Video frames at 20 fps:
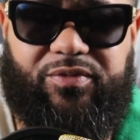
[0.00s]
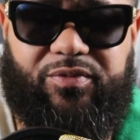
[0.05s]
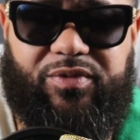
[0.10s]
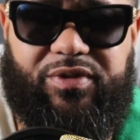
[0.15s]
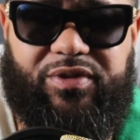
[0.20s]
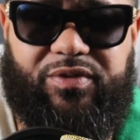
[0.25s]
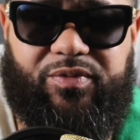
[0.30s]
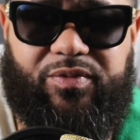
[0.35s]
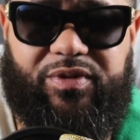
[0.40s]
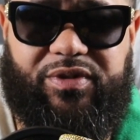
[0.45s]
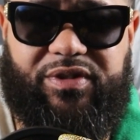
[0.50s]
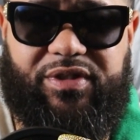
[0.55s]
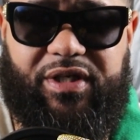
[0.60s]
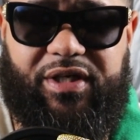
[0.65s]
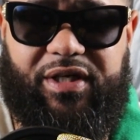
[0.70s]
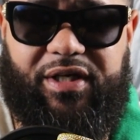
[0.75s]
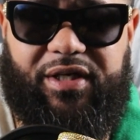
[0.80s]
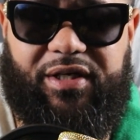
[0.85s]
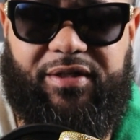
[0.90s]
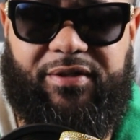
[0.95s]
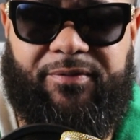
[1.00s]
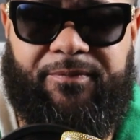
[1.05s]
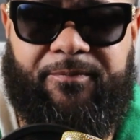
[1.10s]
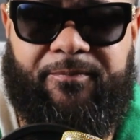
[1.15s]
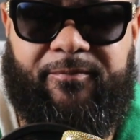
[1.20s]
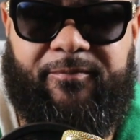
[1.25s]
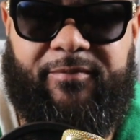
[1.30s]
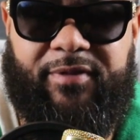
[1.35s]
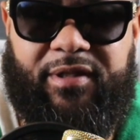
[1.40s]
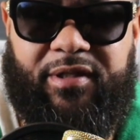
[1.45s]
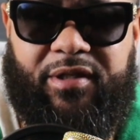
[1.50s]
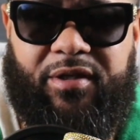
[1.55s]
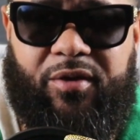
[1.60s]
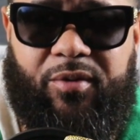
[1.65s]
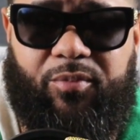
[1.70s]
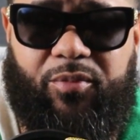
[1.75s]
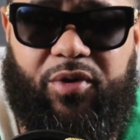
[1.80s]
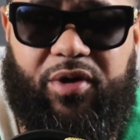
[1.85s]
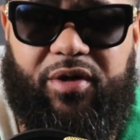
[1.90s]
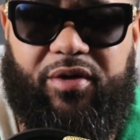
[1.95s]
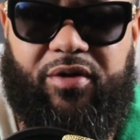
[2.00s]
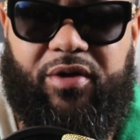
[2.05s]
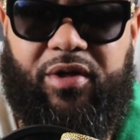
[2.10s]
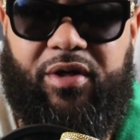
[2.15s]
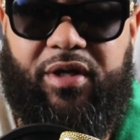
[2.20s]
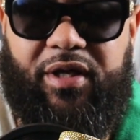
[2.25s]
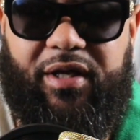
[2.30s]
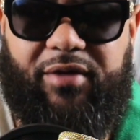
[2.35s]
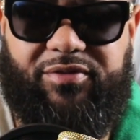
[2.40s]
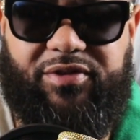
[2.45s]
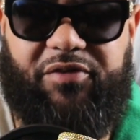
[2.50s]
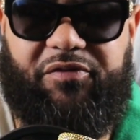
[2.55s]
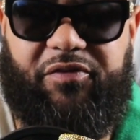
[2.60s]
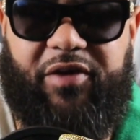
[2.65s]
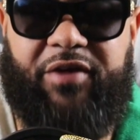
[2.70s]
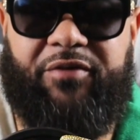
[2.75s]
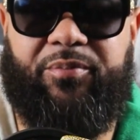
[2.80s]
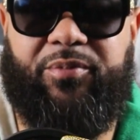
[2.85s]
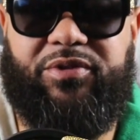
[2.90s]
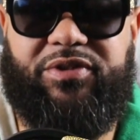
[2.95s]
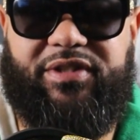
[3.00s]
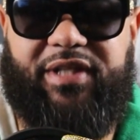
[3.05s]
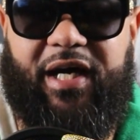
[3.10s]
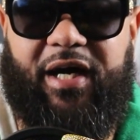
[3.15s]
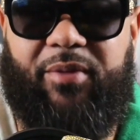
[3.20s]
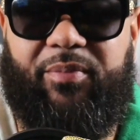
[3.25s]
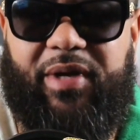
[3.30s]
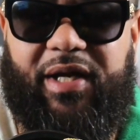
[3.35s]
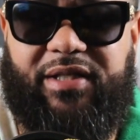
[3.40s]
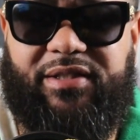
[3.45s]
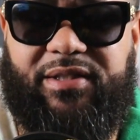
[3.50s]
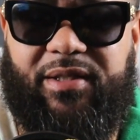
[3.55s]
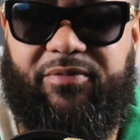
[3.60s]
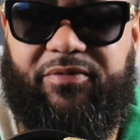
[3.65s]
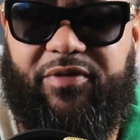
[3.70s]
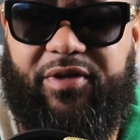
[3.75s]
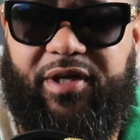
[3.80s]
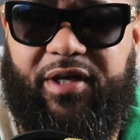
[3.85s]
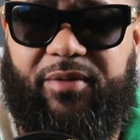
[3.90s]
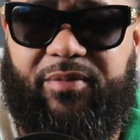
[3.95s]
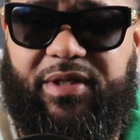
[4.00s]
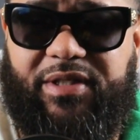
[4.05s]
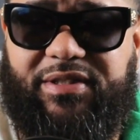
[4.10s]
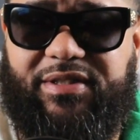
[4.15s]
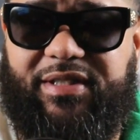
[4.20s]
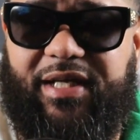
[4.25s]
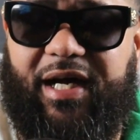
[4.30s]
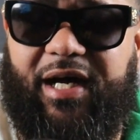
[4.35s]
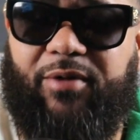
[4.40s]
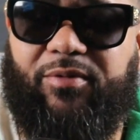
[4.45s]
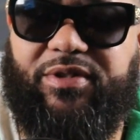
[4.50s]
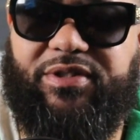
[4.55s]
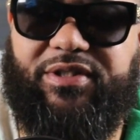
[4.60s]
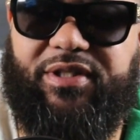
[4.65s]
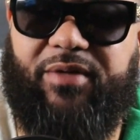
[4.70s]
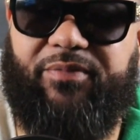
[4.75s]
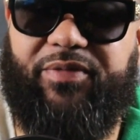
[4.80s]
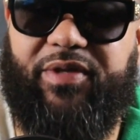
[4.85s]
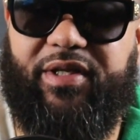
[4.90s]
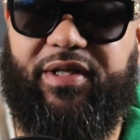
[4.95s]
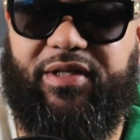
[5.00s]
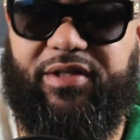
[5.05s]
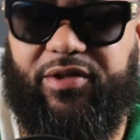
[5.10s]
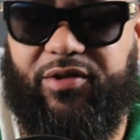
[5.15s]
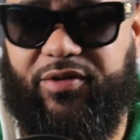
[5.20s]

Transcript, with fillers: was was uh it was a favorable style matchup for him. His style was something, you know,